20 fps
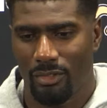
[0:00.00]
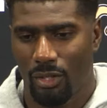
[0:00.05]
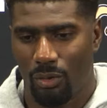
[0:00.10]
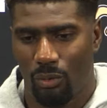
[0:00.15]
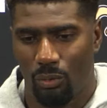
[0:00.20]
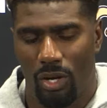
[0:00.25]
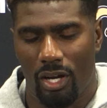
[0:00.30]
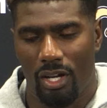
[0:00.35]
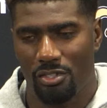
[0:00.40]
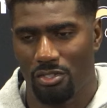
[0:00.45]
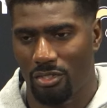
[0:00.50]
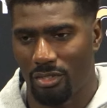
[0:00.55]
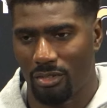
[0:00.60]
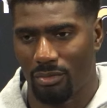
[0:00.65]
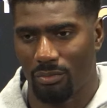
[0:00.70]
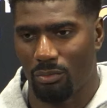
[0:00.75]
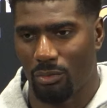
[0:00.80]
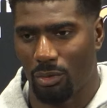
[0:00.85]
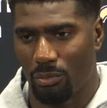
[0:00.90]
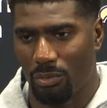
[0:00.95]

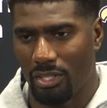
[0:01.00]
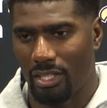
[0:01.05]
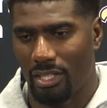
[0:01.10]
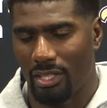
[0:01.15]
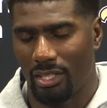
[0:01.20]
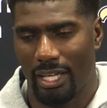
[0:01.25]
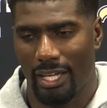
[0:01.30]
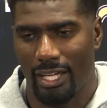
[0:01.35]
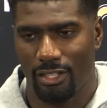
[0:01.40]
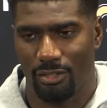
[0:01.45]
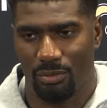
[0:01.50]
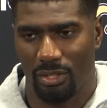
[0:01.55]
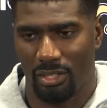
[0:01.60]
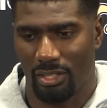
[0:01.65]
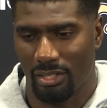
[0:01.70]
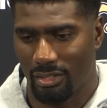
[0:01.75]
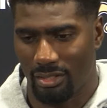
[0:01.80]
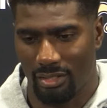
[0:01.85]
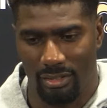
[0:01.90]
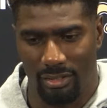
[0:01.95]
washing what we did last week
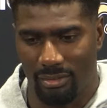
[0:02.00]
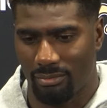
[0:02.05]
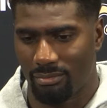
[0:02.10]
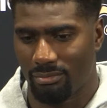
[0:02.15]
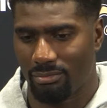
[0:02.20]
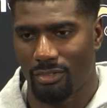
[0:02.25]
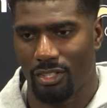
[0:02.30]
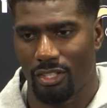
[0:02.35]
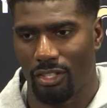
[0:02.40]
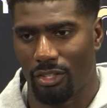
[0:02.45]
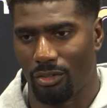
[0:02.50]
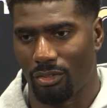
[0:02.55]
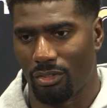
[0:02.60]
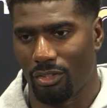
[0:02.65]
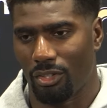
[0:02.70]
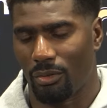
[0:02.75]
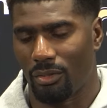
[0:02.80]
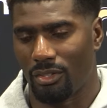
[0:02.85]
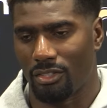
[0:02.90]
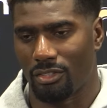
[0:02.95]
and then, you know,
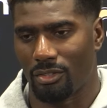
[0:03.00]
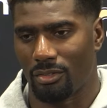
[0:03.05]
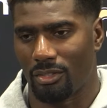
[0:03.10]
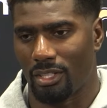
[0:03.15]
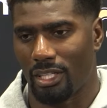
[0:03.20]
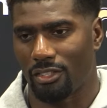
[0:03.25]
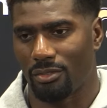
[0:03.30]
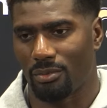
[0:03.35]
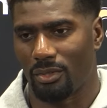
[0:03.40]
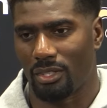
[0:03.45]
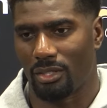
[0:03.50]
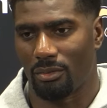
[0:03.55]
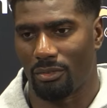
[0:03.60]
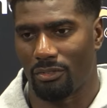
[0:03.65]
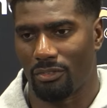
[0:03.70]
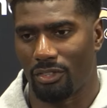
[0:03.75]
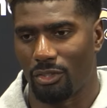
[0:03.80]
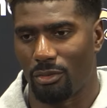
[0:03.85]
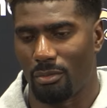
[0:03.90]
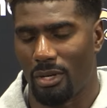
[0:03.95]
going into next week with
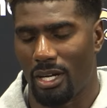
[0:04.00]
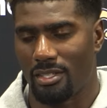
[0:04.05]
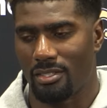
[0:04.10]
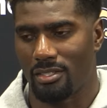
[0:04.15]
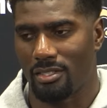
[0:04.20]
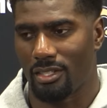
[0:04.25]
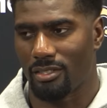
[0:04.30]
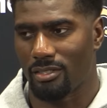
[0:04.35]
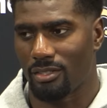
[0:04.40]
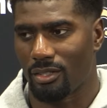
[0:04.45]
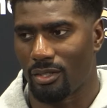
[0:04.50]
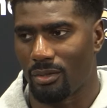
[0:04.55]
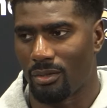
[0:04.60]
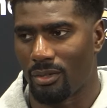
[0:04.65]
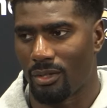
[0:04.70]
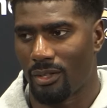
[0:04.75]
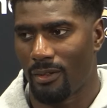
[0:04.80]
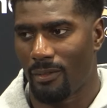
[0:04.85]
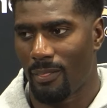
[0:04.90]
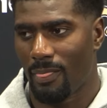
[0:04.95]
a new mindset. So
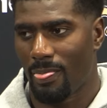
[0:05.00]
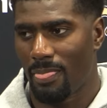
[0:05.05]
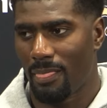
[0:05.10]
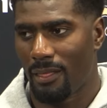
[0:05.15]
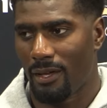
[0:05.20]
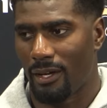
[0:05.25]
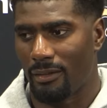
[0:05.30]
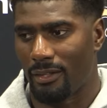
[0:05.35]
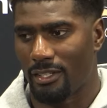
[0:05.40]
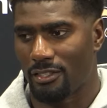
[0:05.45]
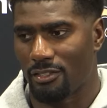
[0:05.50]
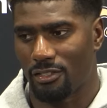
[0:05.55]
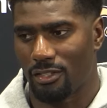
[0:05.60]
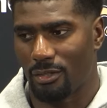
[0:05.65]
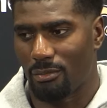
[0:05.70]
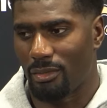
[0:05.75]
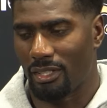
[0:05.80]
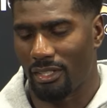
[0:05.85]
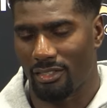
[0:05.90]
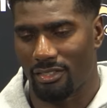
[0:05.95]
that's just the
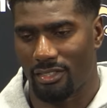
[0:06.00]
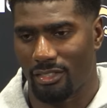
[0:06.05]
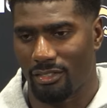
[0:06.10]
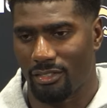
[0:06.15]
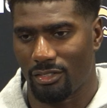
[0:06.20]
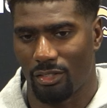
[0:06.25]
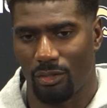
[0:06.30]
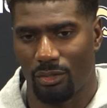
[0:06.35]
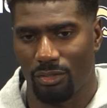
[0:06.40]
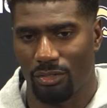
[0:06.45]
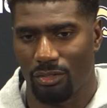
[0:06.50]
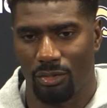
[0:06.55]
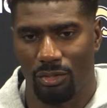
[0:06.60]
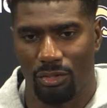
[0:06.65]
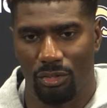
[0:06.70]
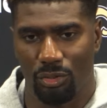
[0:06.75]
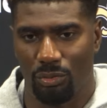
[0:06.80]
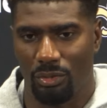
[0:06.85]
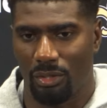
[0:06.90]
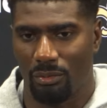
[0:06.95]
biggest thing, just going to a
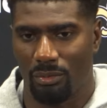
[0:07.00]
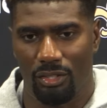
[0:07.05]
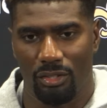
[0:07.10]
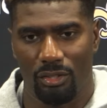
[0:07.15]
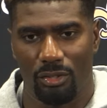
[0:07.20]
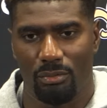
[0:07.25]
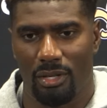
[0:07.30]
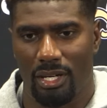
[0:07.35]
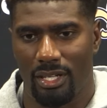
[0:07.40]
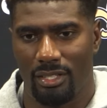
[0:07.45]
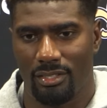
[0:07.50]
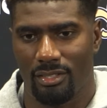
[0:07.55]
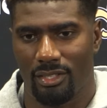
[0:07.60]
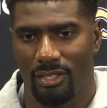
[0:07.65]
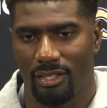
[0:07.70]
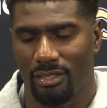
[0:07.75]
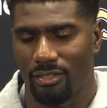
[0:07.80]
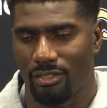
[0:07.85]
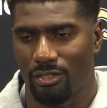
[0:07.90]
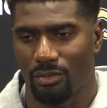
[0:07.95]
new week with a new
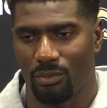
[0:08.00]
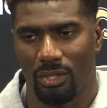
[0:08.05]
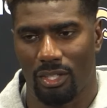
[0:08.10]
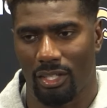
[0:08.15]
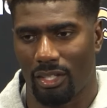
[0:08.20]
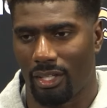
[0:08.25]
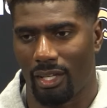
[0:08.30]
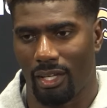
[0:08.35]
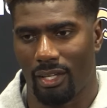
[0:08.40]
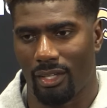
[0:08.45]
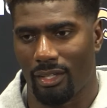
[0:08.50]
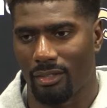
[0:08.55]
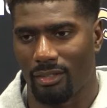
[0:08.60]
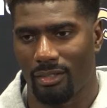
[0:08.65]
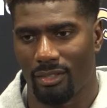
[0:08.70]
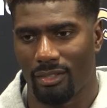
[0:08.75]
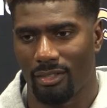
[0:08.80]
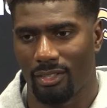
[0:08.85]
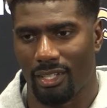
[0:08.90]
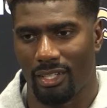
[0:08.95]
mindset and just winning the game.
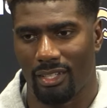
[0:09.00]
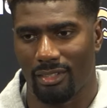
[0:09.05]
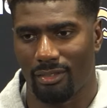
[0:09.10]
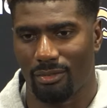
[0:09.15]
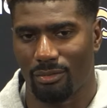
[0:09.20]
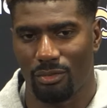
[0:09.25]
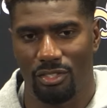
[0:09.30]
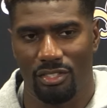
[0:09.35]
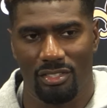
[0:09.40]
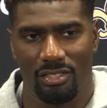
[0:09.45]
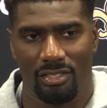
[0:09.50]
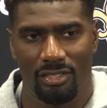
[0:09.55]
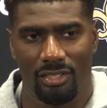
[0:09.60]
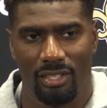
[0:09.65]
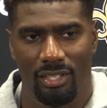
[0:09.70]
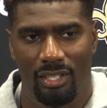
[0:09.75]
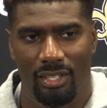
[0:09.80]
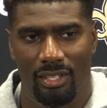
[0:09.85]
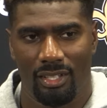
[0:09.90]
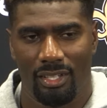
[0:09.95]
Like, we just,
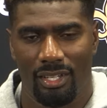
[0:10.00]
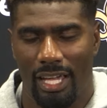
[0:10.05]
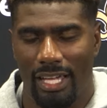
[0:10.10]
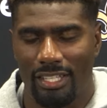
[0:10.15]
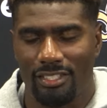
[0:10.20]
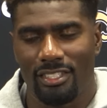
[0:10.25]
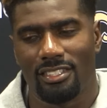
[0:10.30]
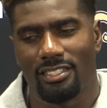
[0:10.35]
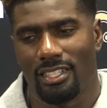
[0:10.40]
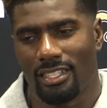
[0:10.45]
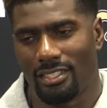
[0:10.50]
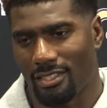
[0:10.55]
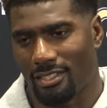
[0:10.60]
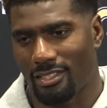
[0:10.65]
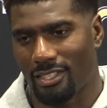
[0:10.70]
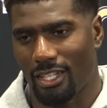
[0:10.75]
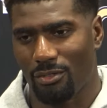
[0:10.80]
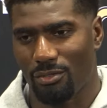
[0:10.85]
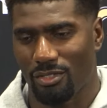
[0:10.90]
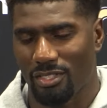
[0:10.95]
as easy as it
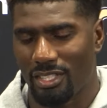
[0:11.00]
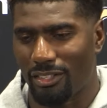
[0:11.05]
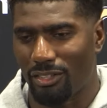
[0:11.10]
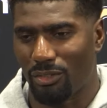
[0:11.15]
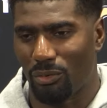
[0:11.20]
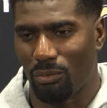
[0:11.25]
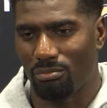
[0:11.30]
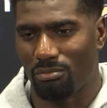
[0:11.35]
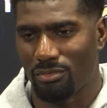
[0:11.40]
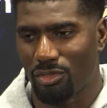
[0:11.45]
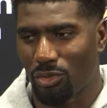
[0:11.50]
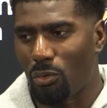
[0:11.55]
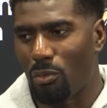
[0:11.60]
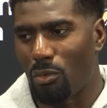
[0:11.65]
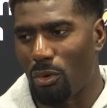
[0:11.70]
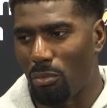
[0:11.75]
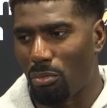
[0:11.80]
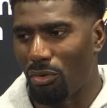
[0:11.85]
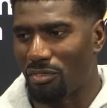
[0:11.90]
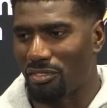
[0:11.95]
sounds, you just have to score
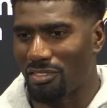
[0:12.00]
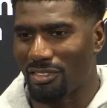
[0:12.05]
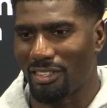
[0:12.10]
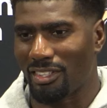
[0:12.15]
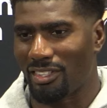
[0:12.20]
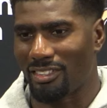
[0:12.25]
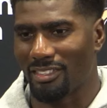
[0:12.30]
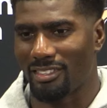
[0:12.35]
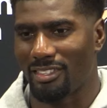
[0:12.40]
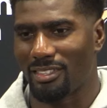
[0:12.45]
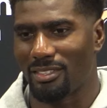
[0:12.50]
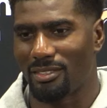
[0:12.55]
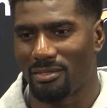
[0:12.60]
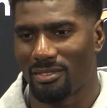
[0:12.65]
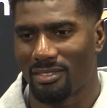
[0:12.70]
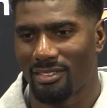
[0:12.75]
more points than the other team.